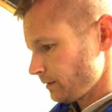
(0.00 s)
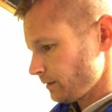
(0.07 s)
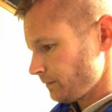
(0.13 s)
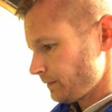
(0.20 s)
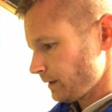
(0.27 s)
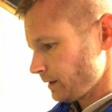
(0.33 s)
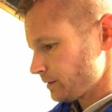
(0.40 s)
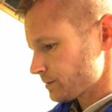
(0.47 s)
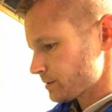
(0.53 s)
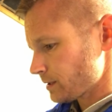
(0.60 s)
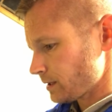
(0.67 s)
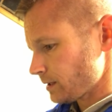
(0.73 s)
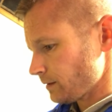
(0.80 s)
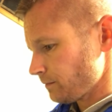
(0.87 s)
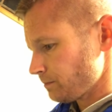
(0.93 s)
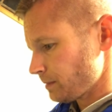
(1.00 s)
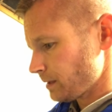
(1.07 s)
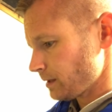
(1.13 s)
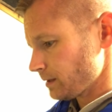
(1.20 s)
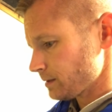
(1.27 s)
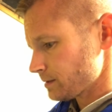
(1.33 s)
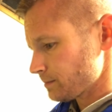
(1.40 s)
figures to give
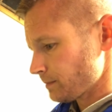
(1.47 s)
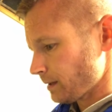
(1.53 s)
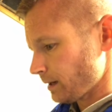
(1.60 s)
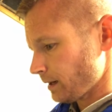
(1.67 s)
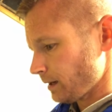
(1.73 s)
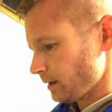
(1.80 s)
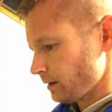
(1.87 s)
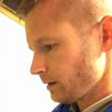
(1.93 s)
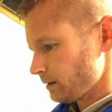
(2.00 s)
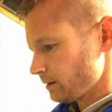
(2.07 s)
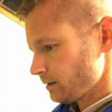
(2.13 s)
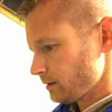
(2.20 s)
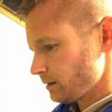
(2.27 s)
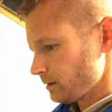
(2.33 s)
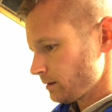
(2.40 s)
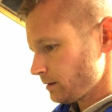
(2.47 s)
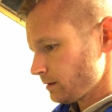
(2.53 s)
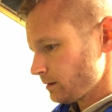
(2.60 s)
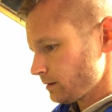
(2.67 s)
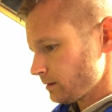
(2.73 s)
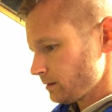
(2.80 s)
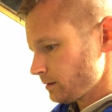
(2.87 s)
because my
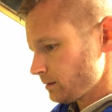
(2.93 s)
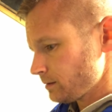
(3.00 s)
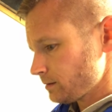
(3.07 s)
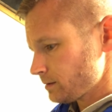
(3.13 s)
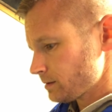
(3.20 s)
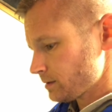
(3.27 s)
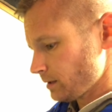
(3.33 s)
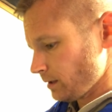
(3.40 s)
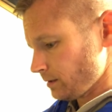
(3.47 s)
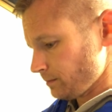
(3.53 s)
son. So